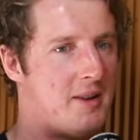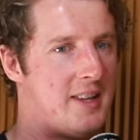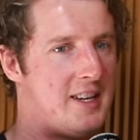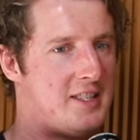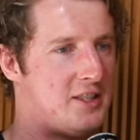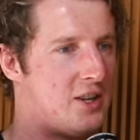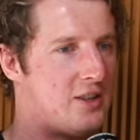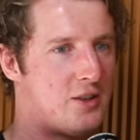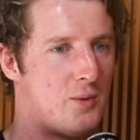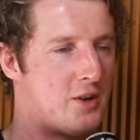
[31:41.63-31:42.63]
and these
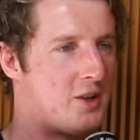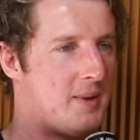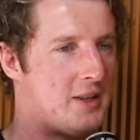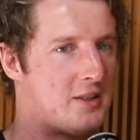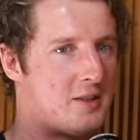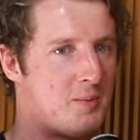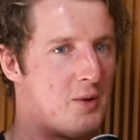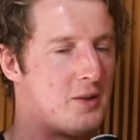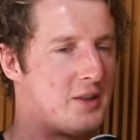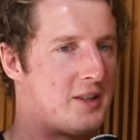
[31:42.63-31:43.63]
interns who wanted to be in
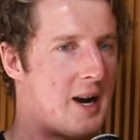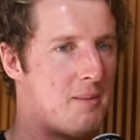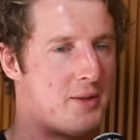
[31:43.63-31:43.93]
sport would come